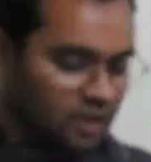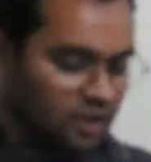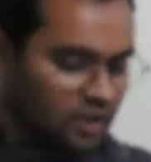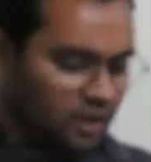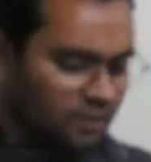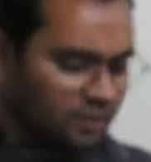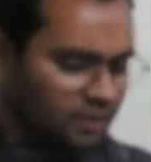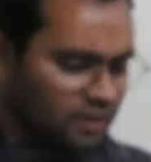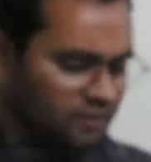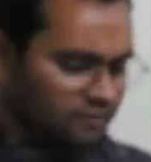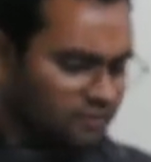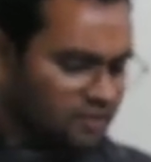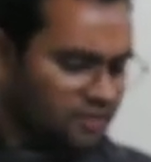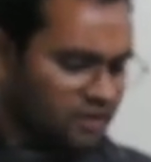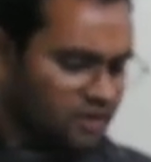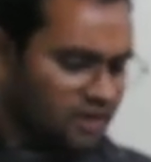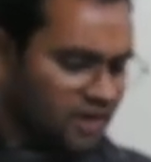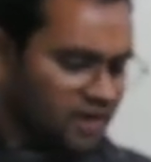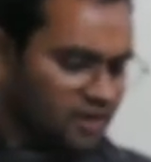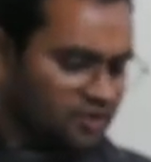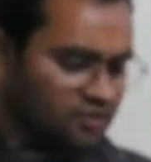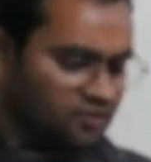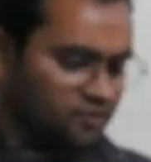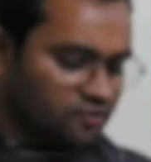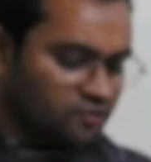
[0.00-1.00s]
Coupled with the
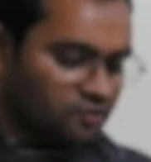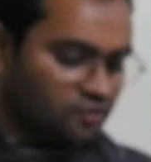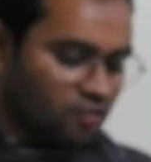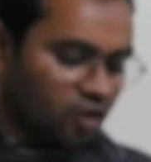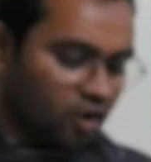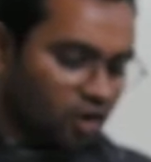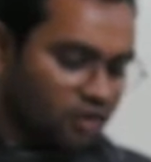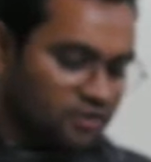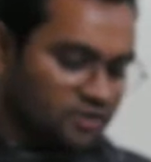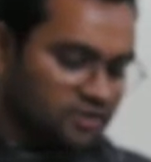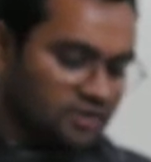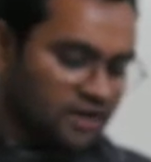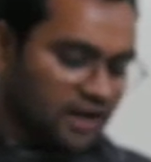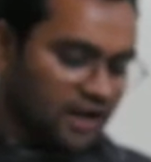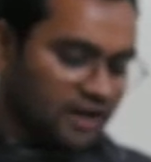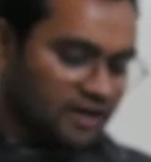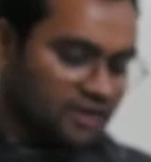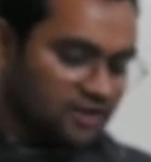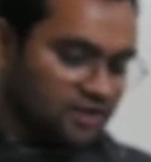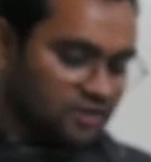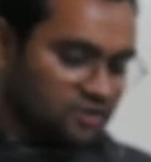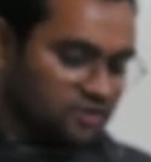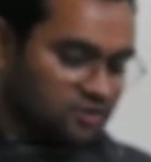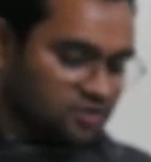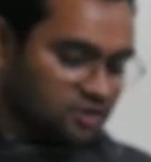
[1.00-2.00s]
age of rocks
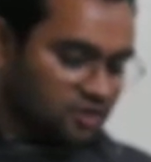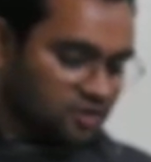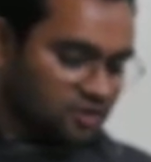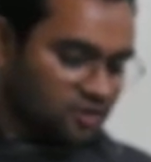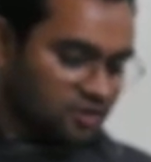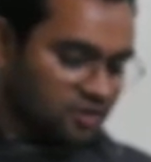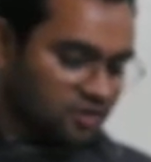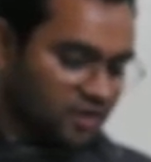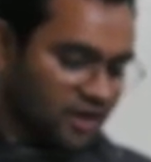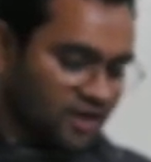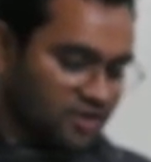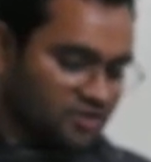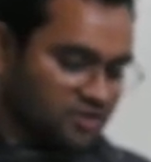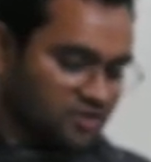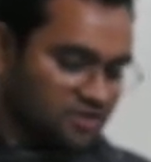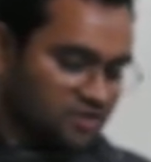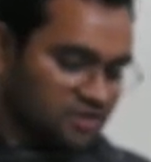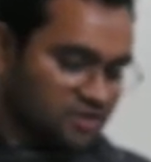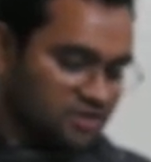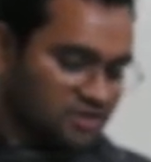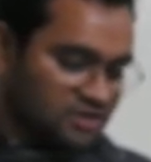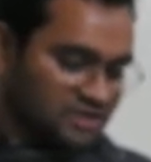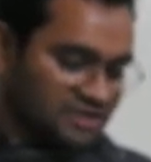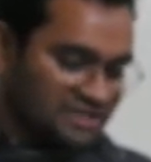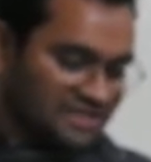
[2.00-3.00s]
and their general nature,
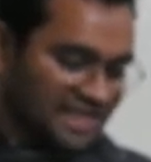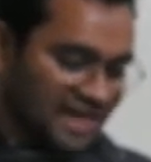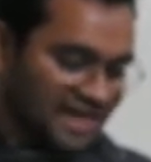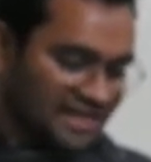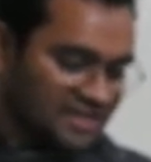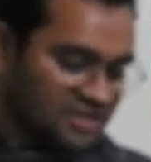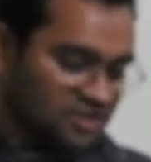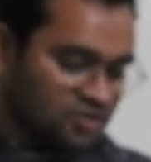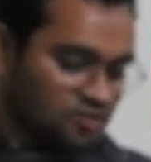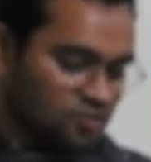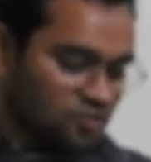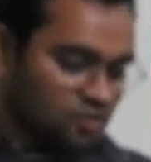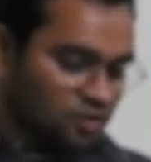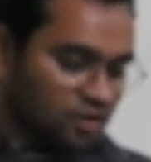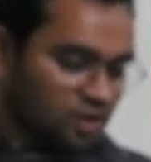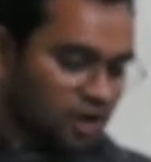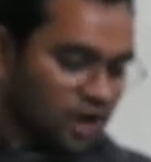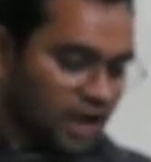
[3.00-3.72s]
such as sandstone,